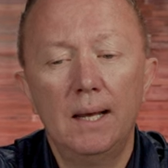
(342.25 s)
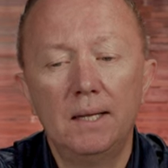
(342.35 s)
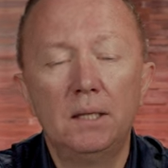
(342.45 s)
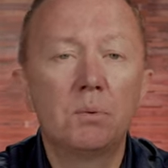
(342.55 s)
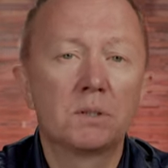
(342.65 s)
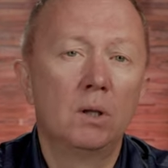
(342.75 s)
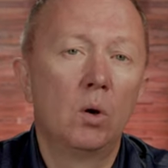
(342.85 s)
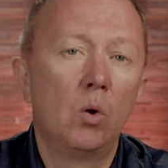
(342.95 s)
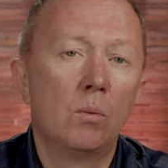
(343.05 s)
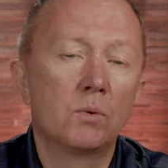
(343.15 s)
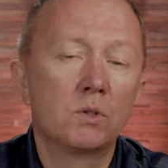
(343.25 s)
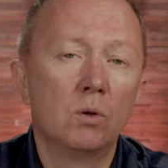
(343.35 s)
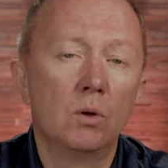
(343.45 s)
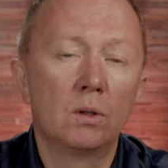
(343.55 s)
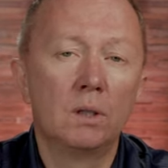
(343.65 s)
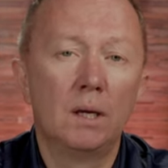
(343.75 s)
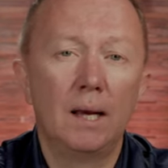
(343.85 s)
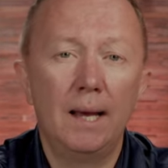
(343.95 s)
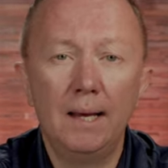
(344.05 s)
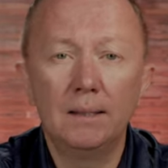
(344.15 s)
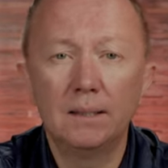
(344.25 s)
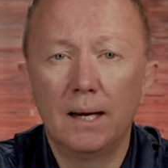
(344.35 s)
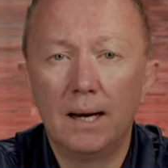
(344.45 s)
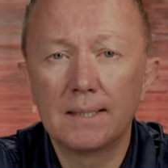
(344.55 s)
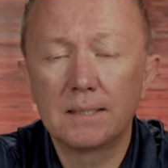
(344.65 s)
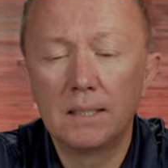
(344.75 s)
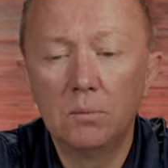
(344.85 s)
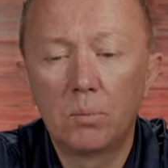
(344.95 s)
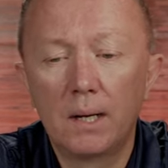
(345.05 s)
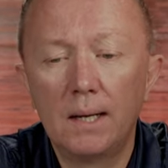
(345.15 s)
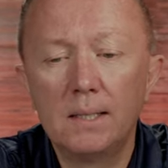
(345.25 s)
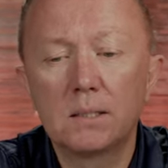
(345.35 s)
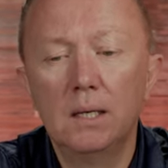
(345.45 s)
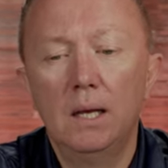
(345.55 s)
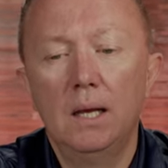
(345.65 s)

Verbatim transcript: 18% homes sold at asking price,